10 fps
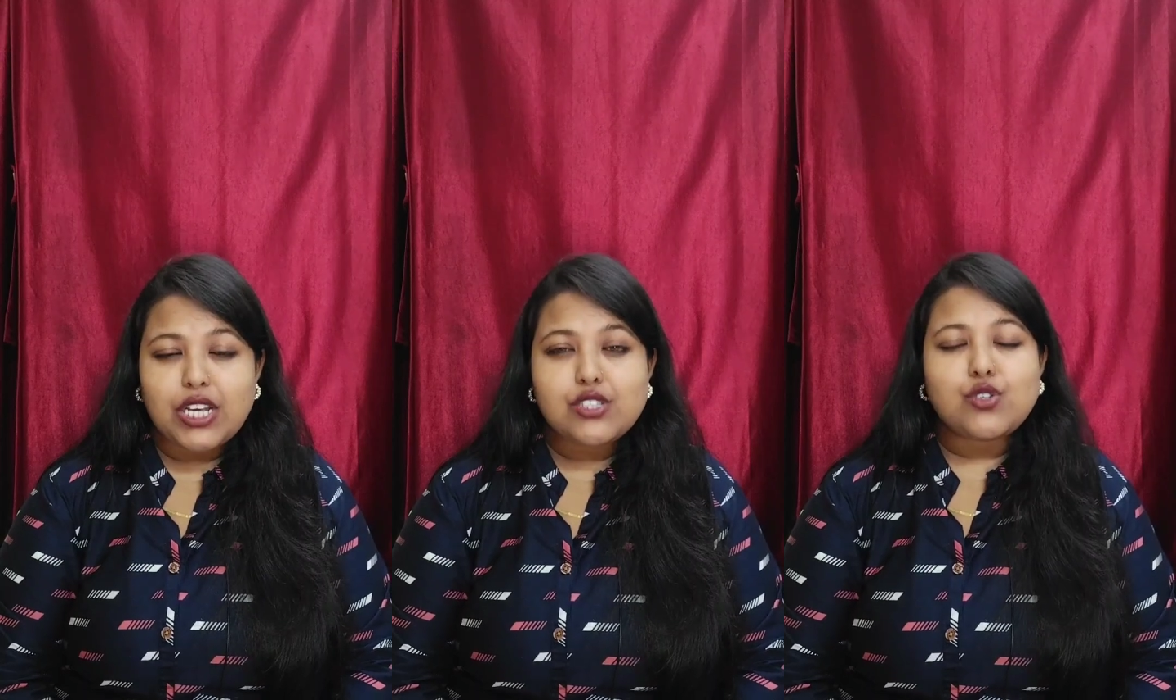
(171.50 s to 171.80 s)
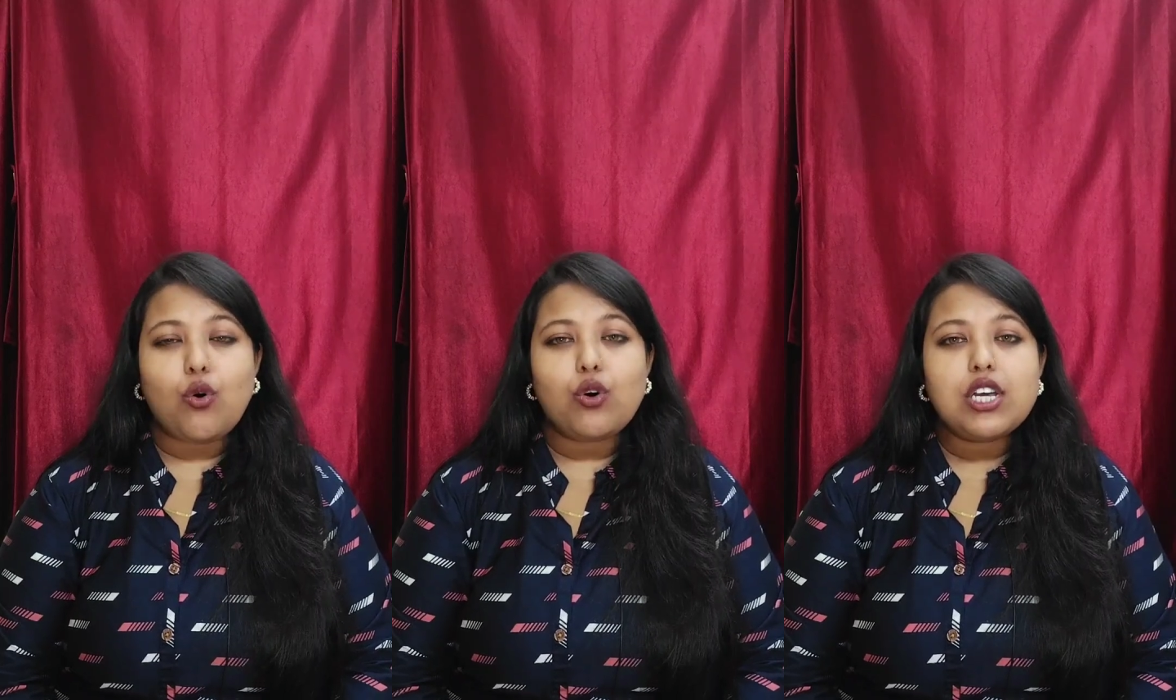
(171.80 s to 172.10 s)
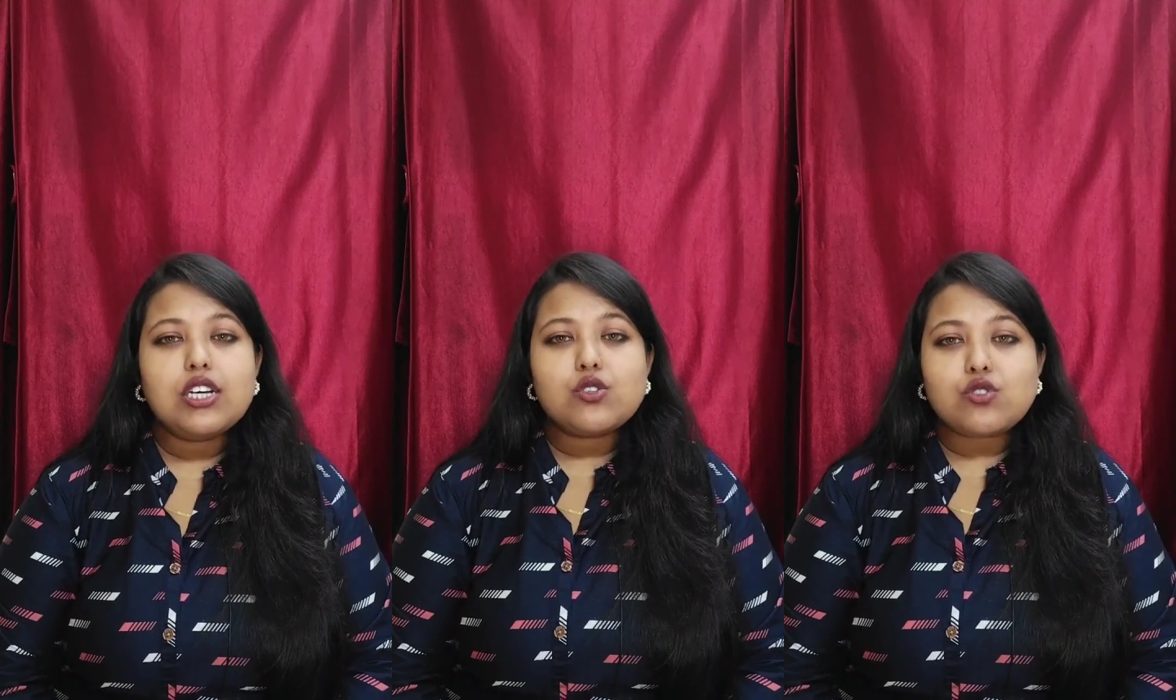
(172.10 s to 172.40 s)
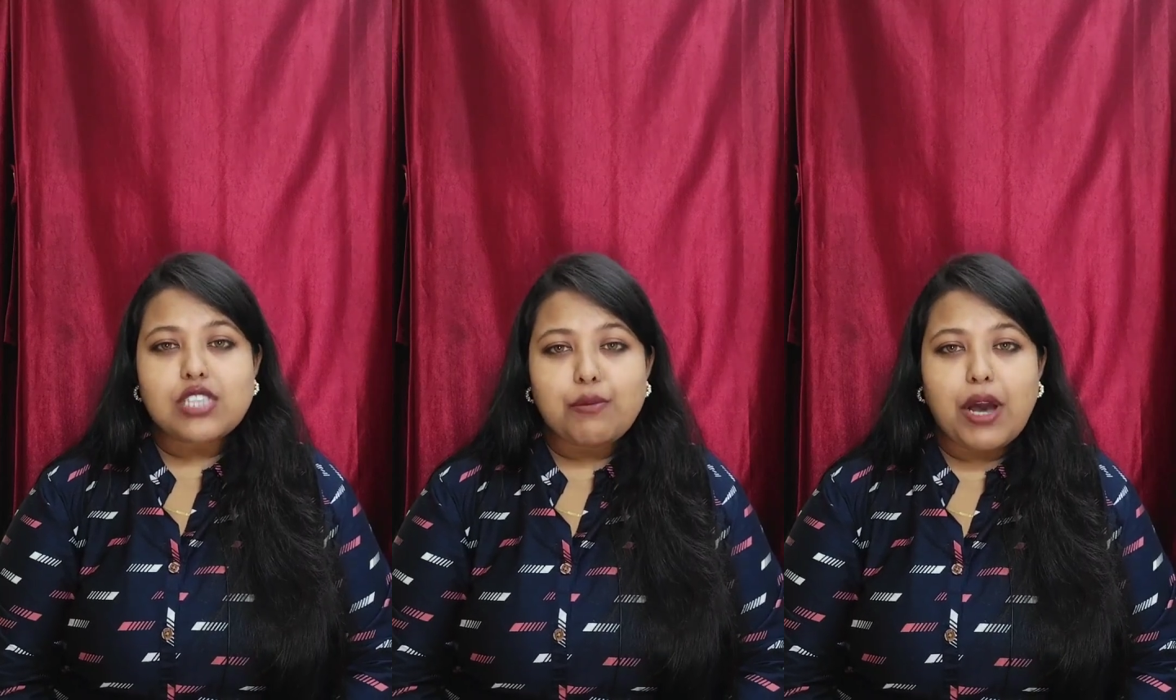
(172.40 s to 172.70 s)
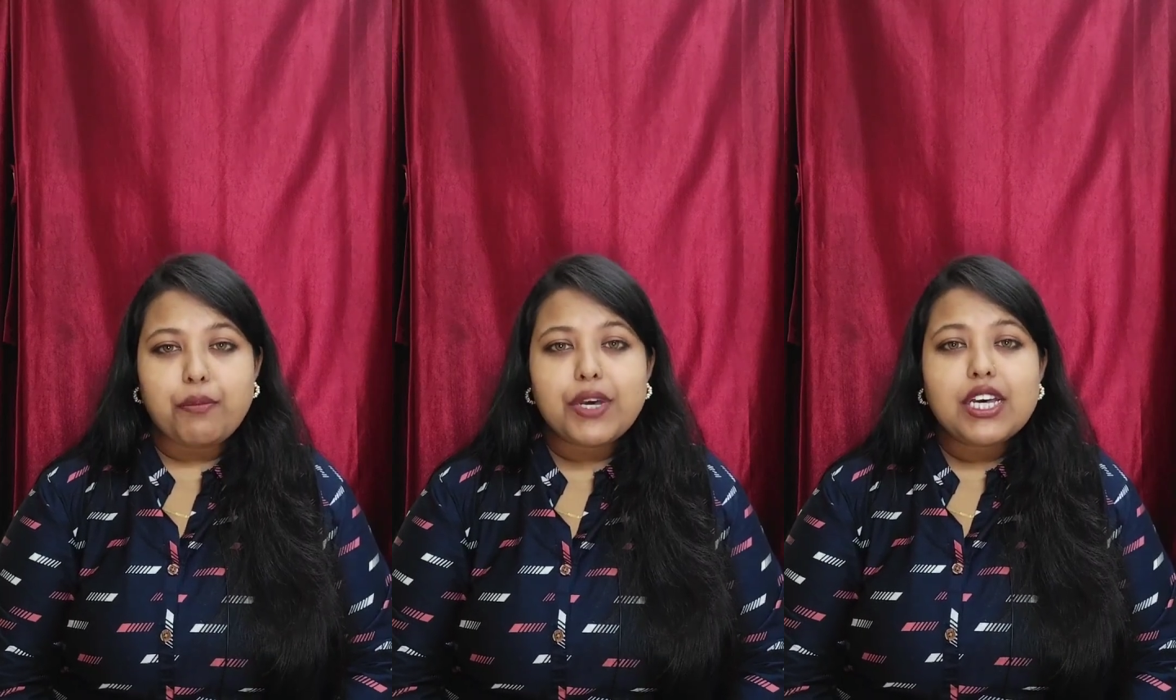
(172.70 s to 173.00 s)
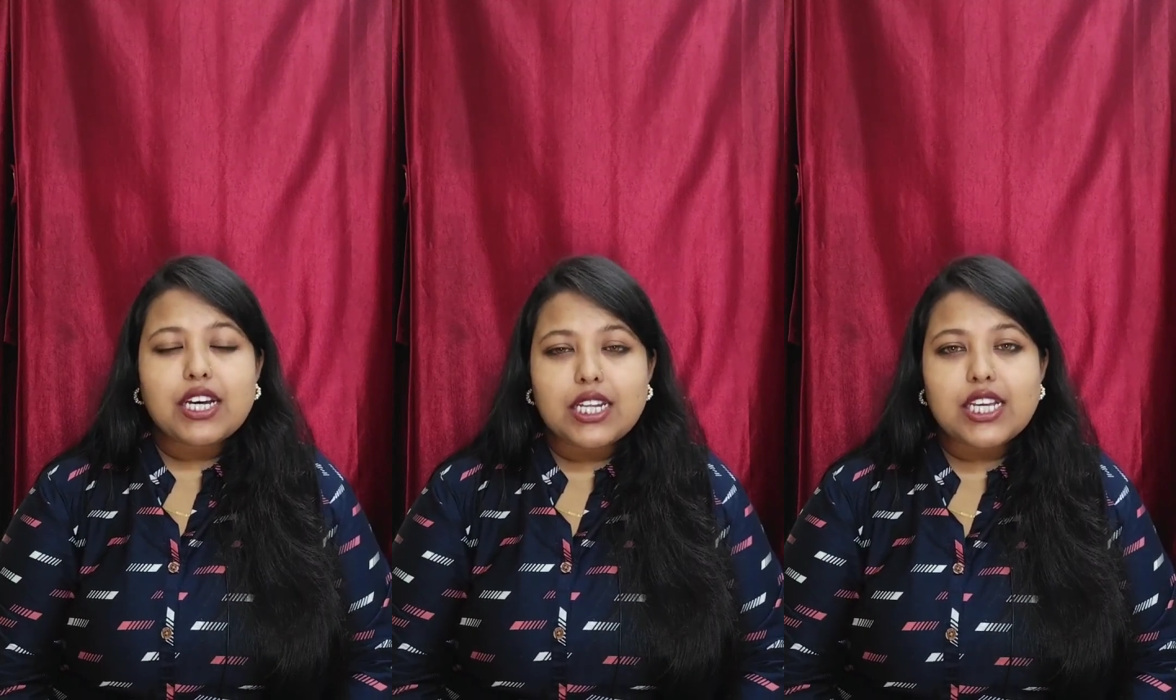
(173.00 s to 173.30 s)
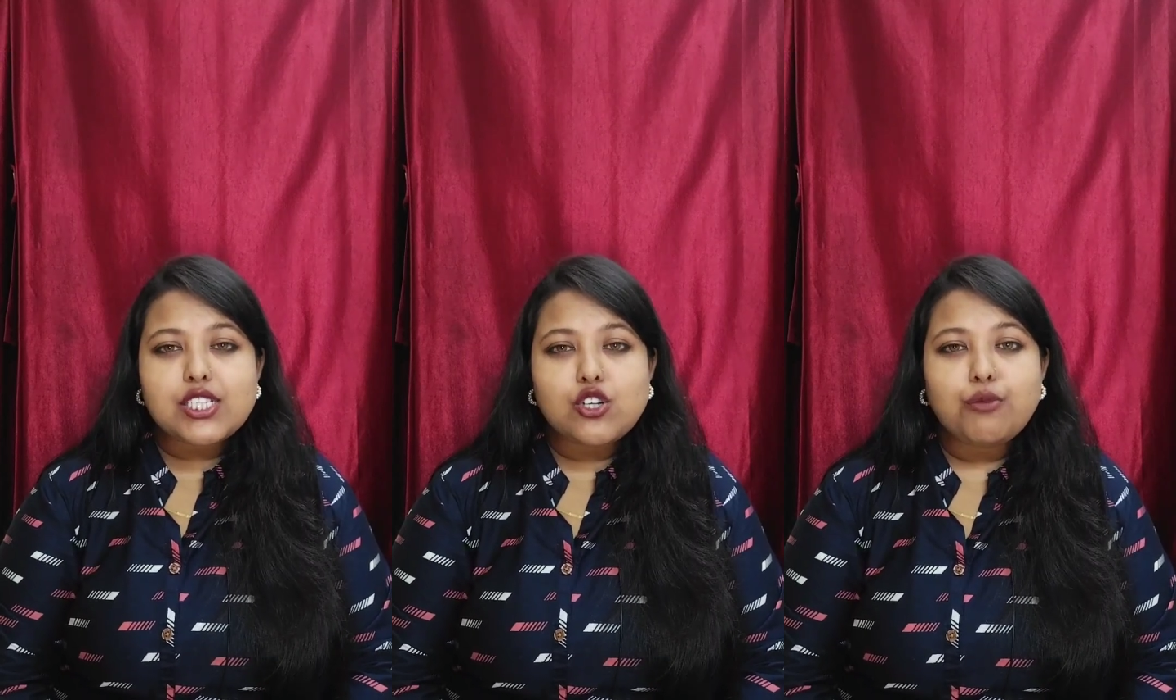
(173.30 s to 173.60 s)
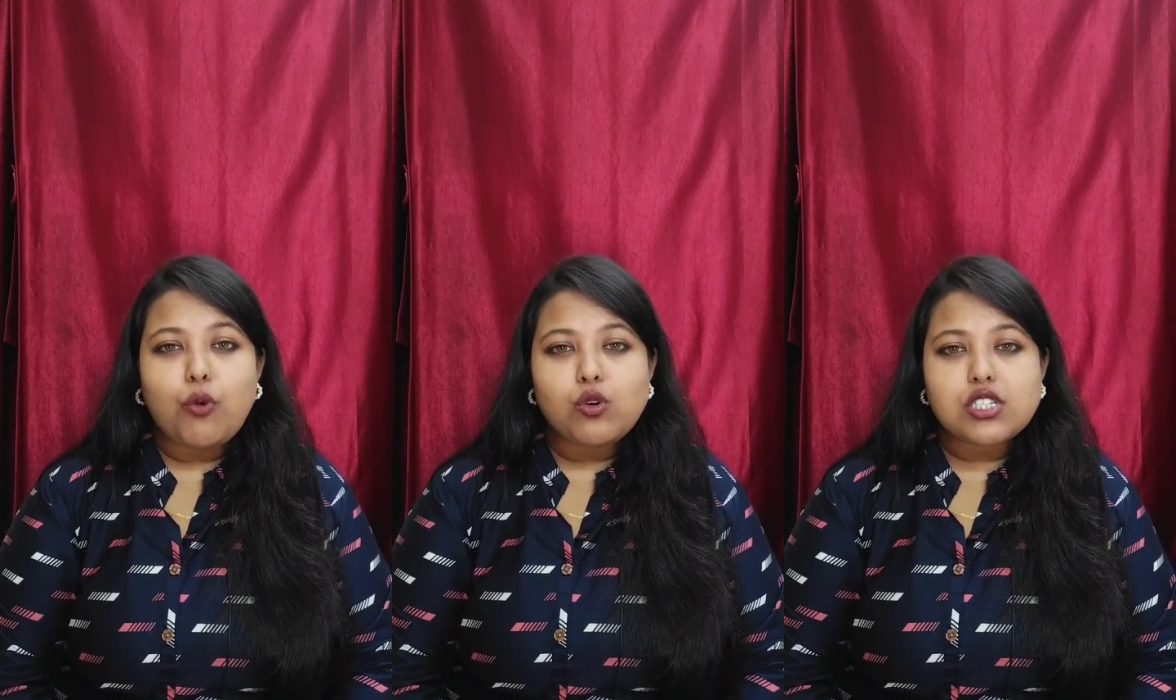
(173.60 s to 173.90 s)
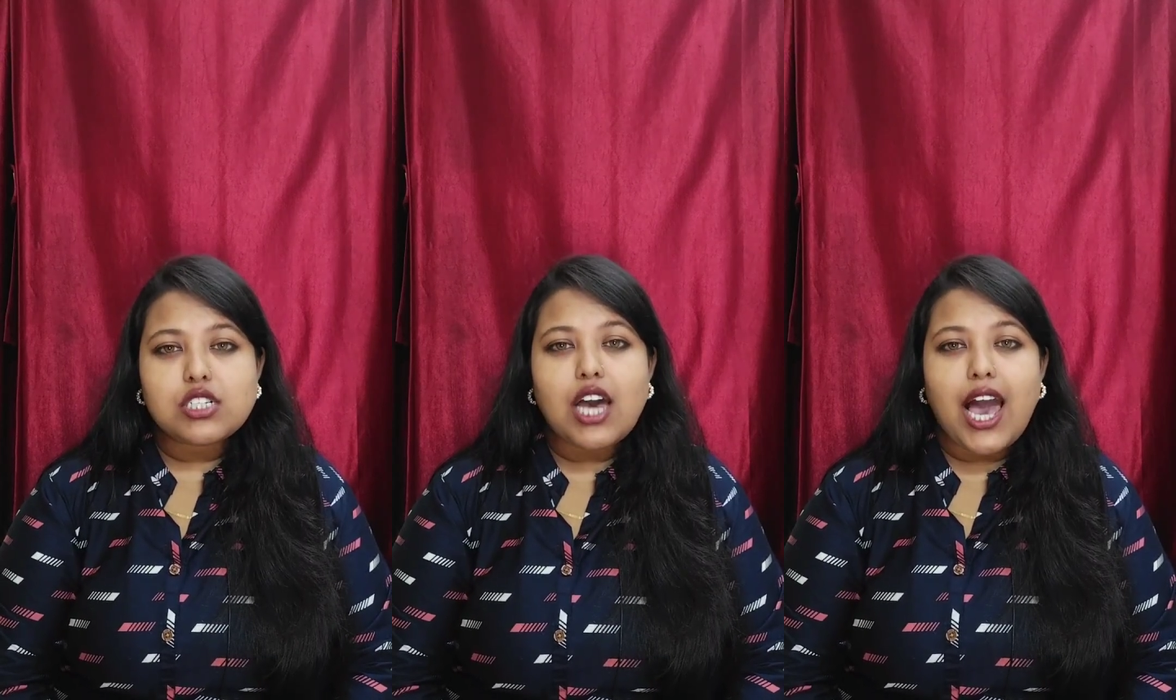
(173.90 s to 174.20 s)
So, to sum up, connect your motor